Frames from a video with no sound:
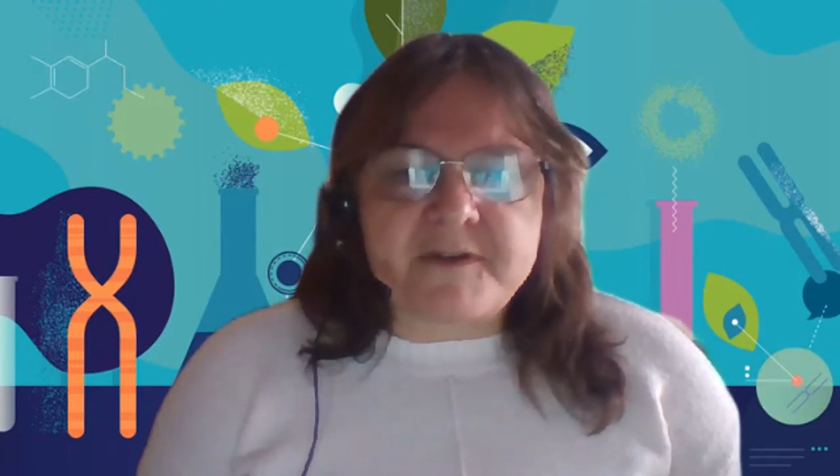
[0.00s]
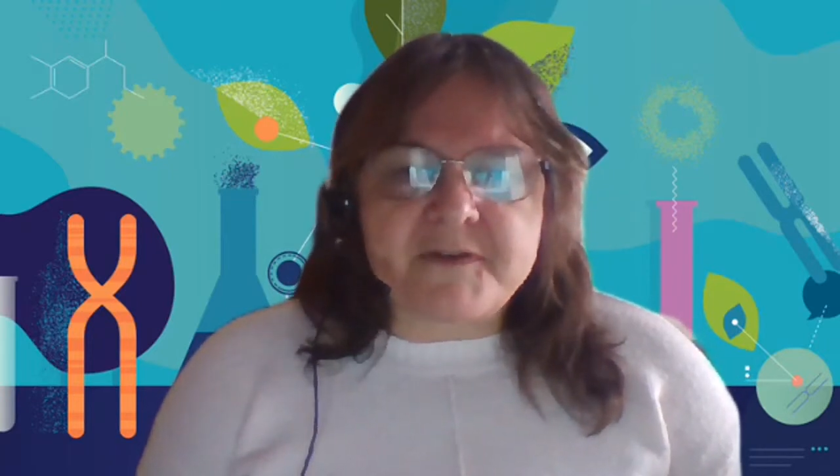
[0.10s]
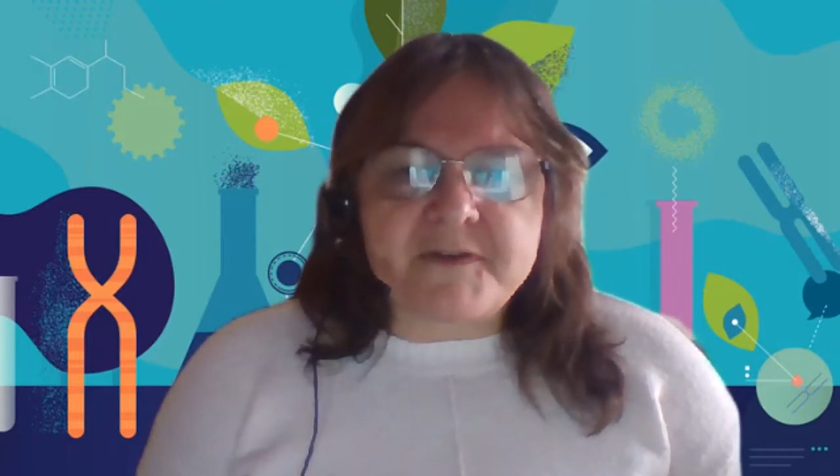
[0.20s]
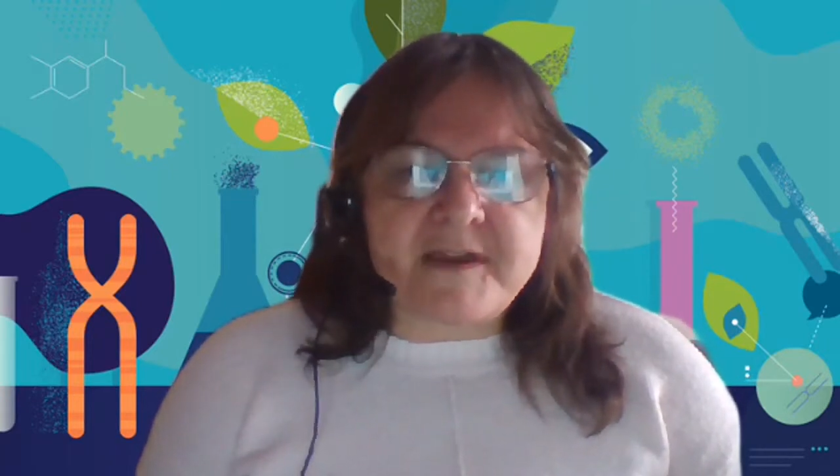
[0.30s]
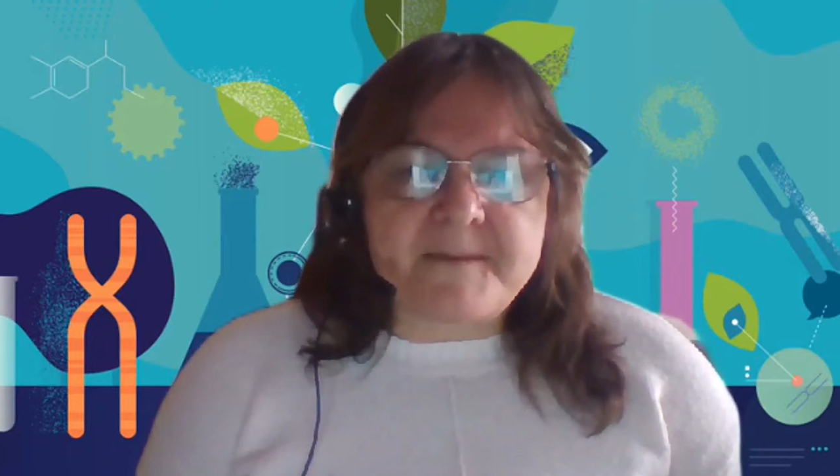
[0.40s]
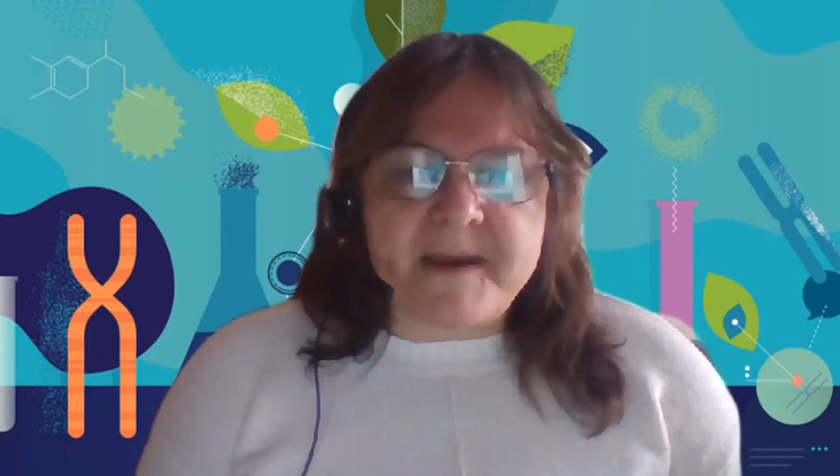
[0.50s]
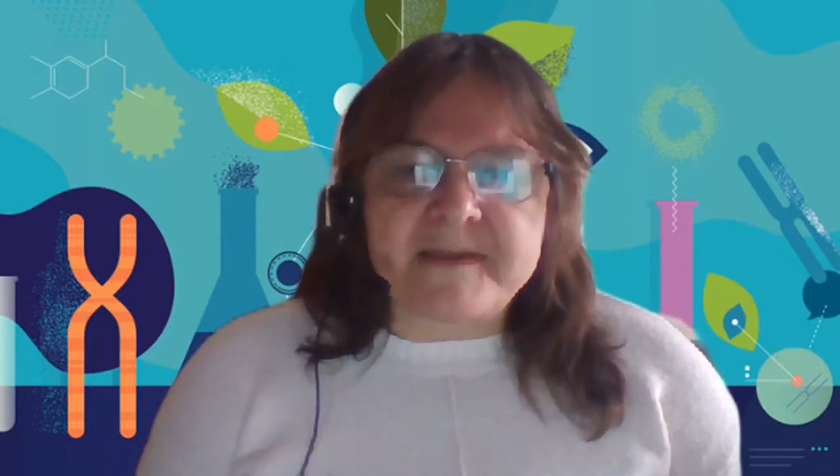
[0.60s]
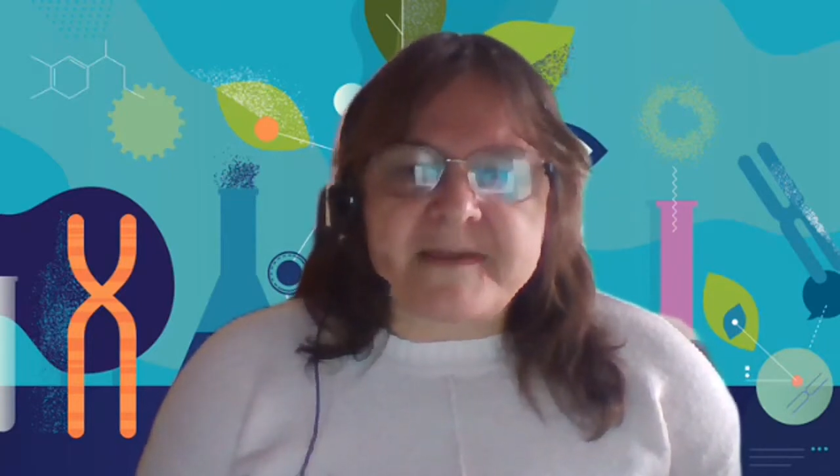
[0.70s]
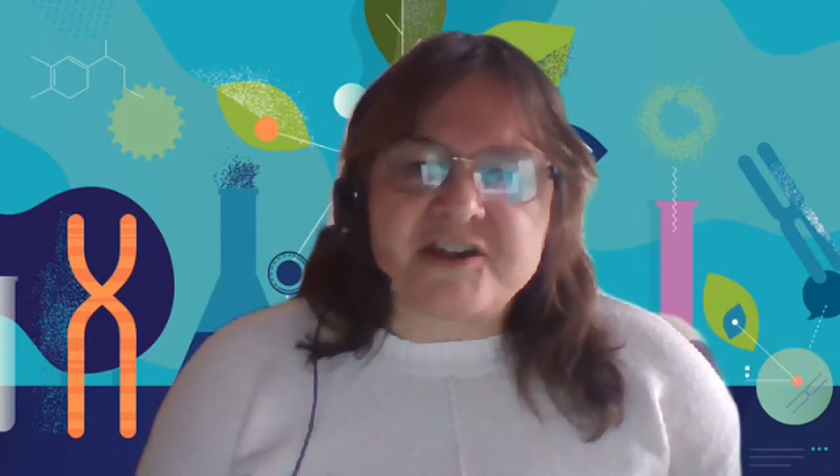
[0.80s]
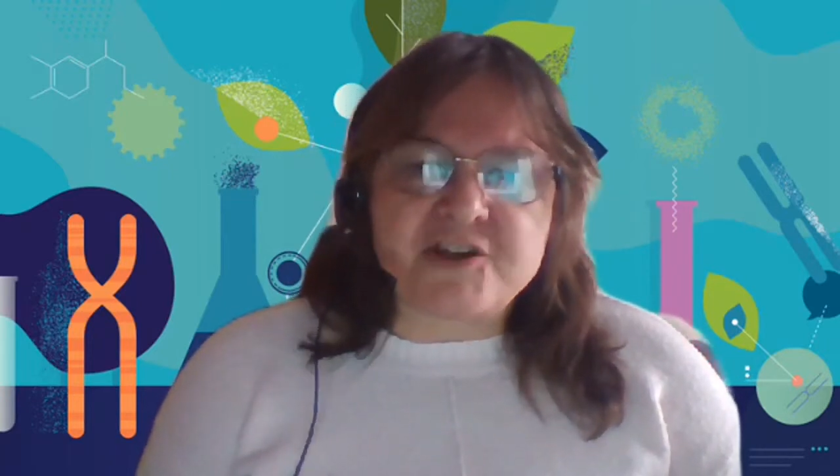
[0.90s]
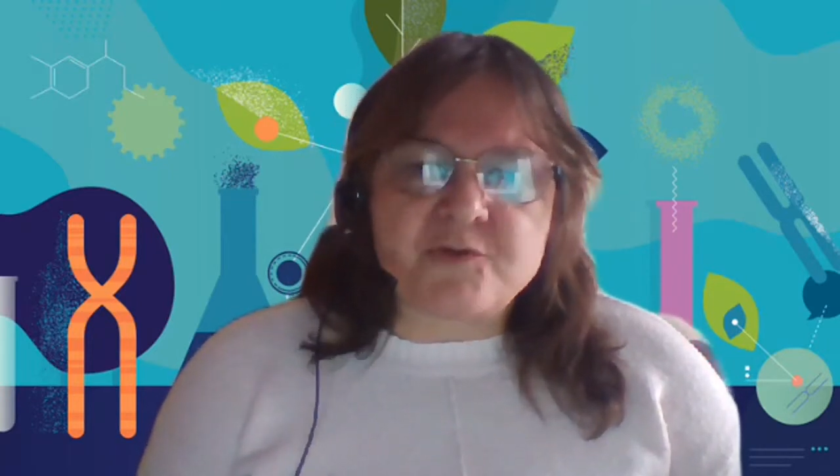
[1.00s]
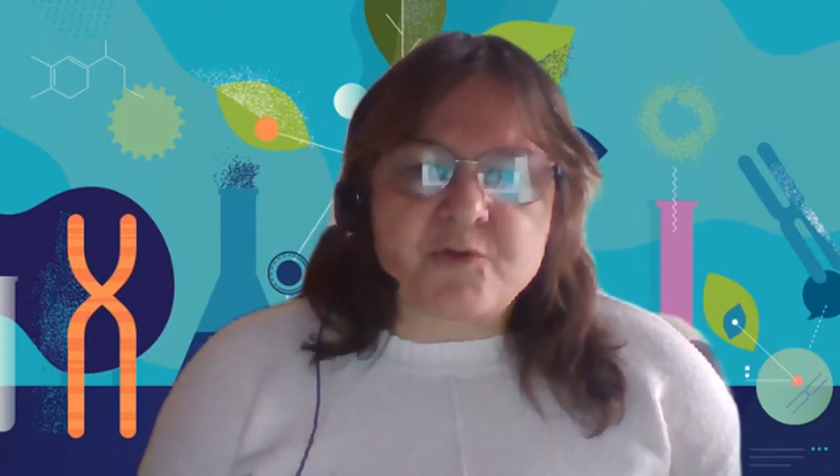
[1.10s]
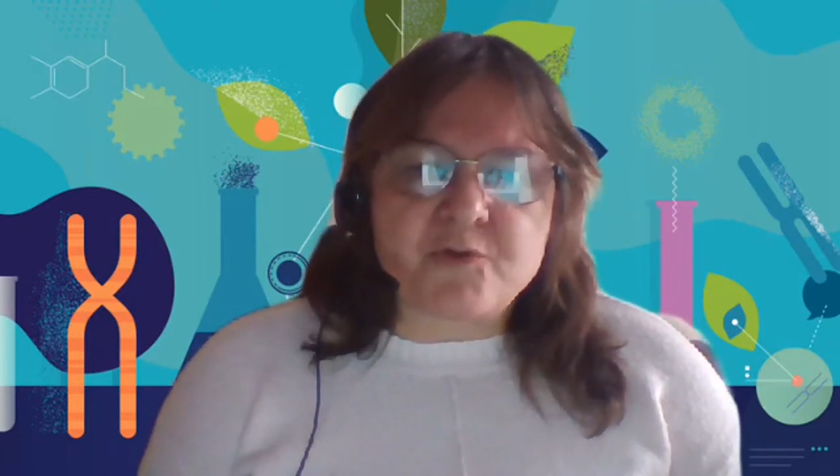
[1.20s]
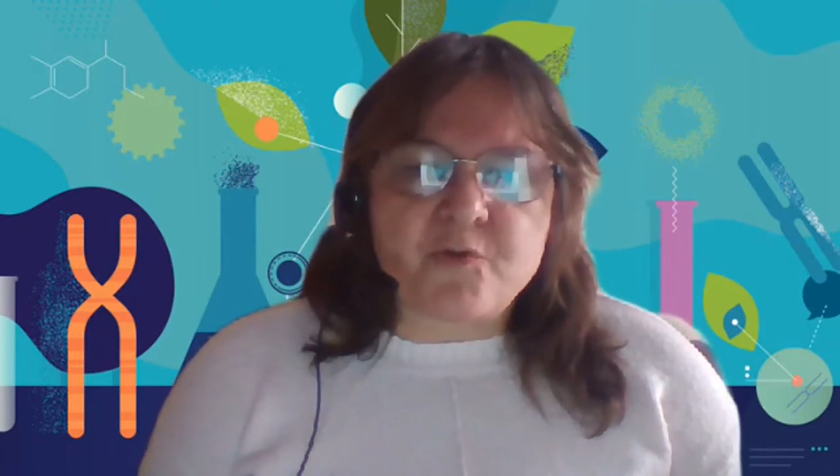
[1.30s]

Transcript: if you think about the issues